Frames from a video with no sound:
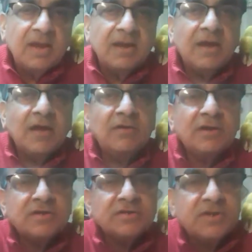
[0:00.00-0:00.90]
And now
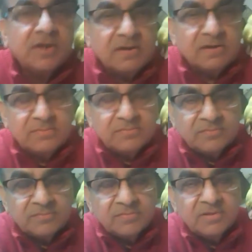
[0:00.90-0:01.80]
let us hear
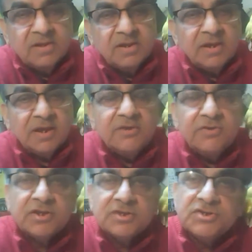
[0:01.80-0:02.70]

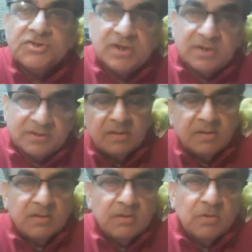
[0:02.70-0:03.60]
Henry Kissinger,
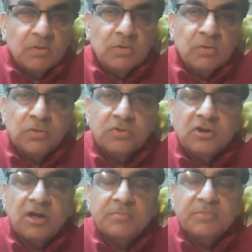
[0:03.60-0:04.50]
who
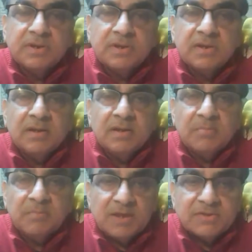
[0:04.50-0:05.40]
dropped
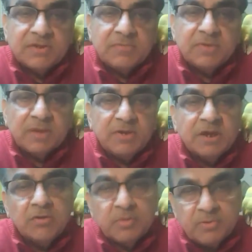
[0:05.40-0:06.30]
massive
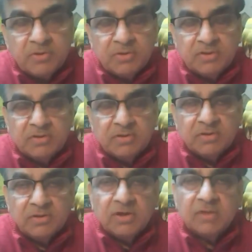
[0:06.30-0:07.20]
chemical weapon
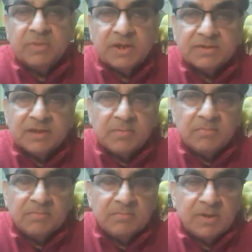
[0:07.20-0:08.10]
on
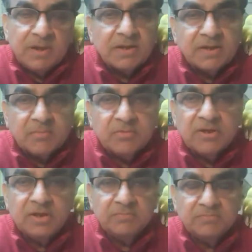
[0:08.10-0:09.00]
Vietnam and
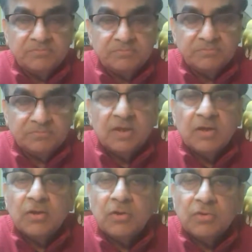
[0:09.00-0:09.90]
Cambodia.
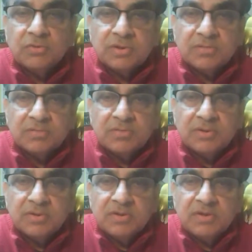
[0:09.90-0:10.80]
Quote,
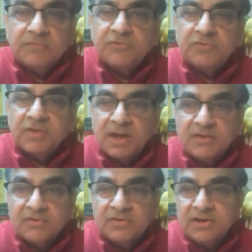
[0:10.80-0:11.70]
if you
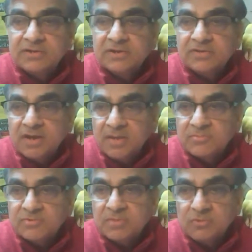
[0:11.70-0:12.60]
can't hear the
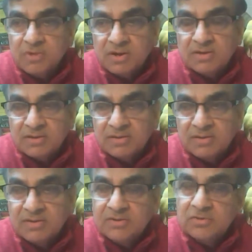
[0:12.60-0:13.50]
drums of war,
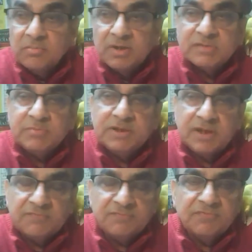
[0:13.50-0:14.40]
you must be
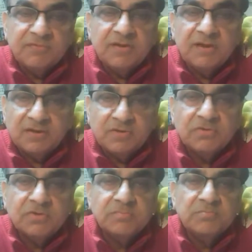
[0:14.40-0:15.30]
deaf,
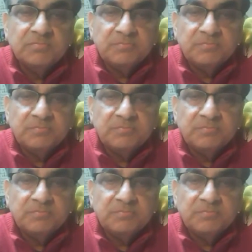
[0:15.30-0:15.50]
unquote.